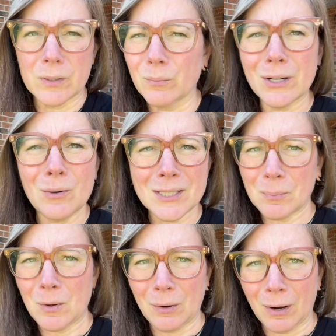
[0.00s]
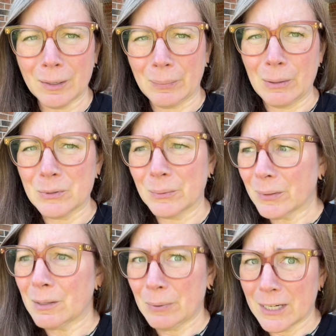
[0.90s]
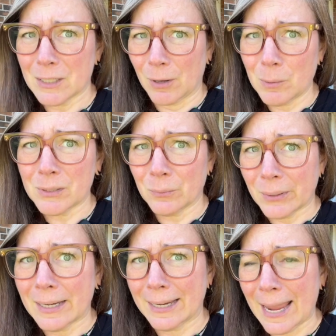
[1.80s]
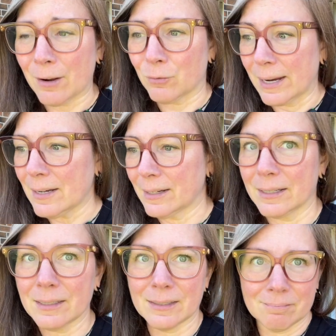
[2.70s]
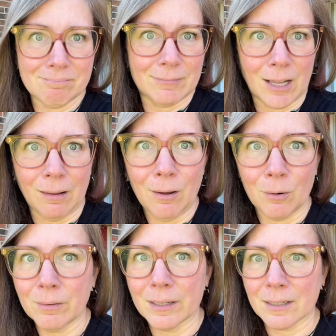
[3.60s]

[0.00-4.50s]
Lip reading: And we don't want small garlic bulbs, we want the biggest bulbs that we can get, right? Because hello, it's